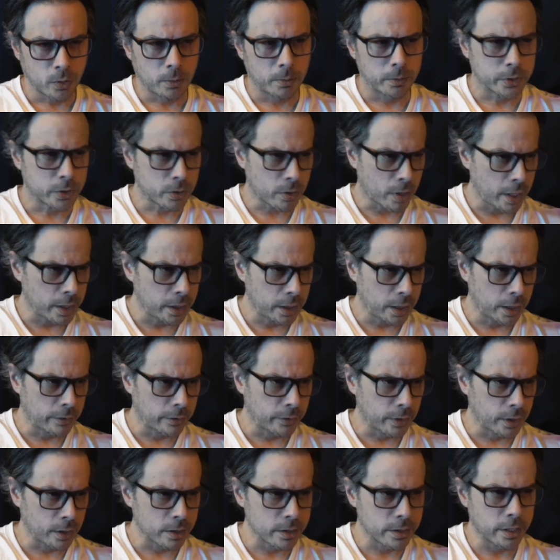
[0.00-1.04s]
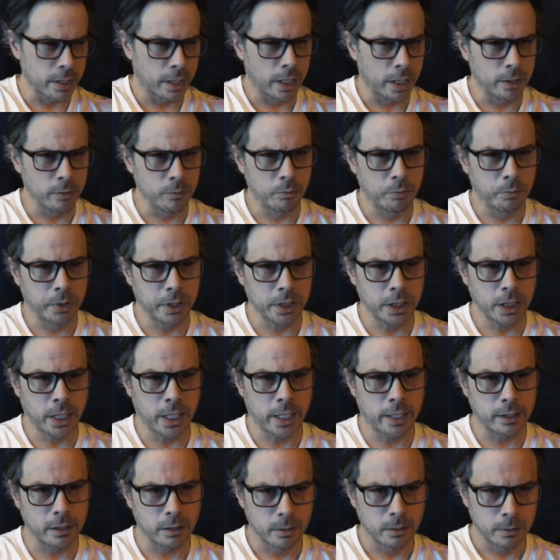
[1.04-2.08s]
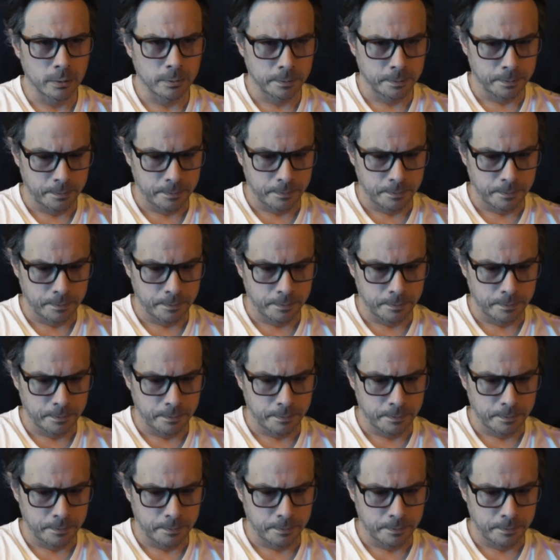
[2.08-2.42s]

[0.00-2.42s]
to where we're trying to get things done, but yet